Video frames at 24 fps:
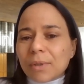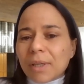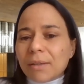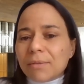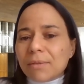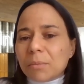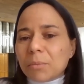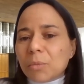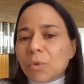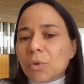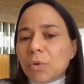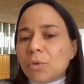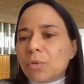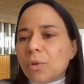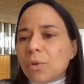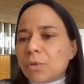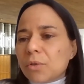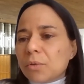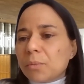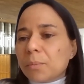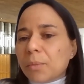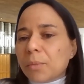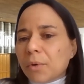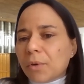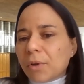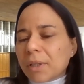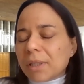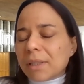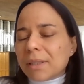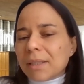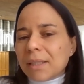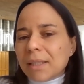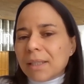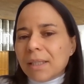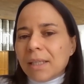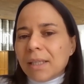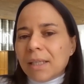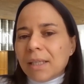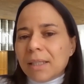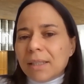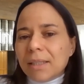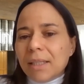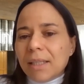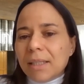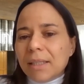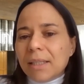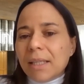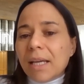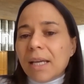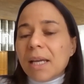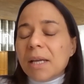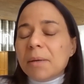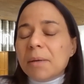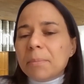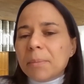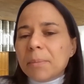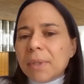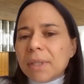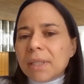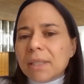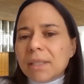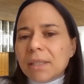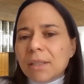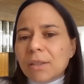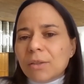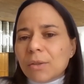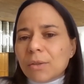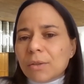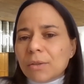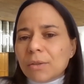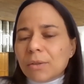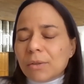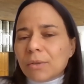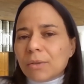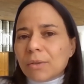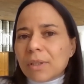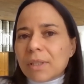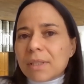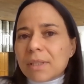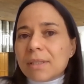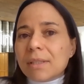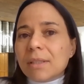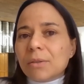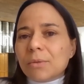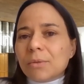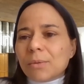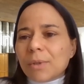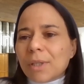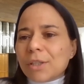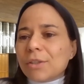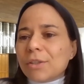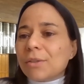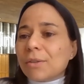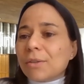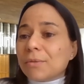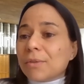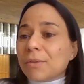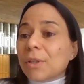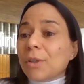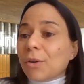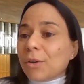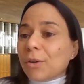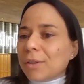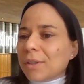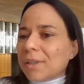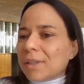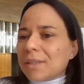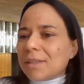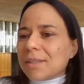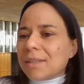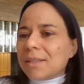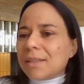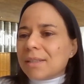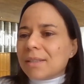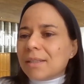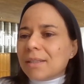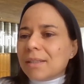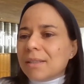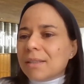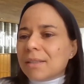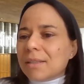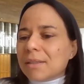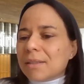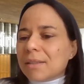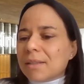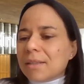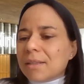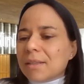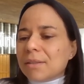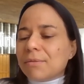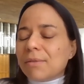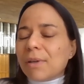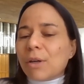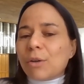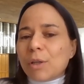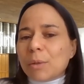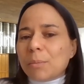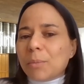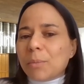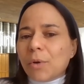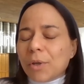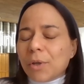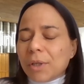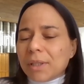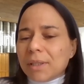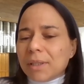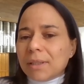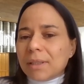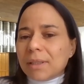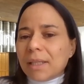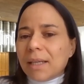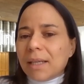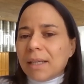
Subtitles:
have a mutual support. The empathy on the situation of the others is very important.